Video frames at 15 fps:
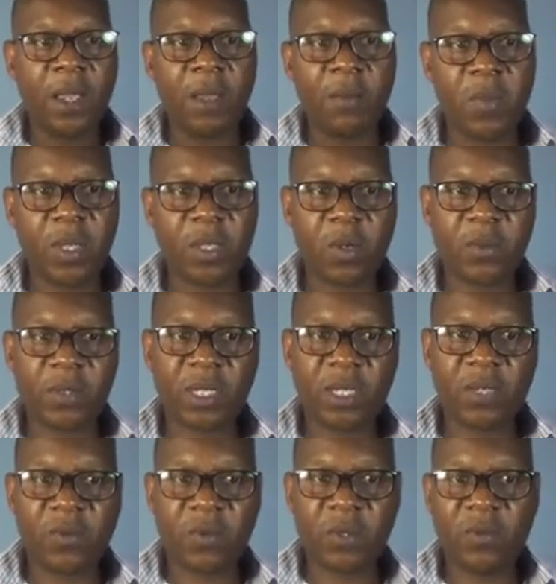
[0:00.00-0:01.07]
meet
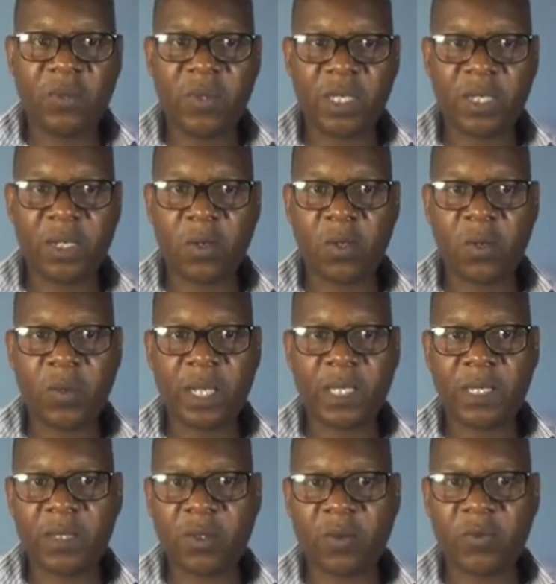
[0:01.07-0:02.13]
objective optimization on the
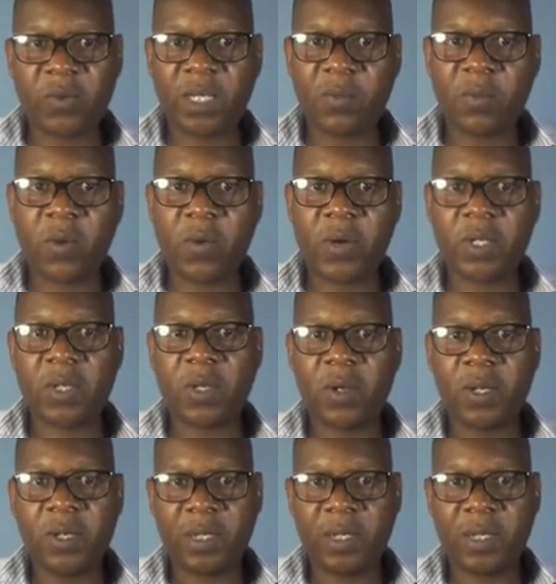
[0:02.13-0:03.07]
basis of simple ratio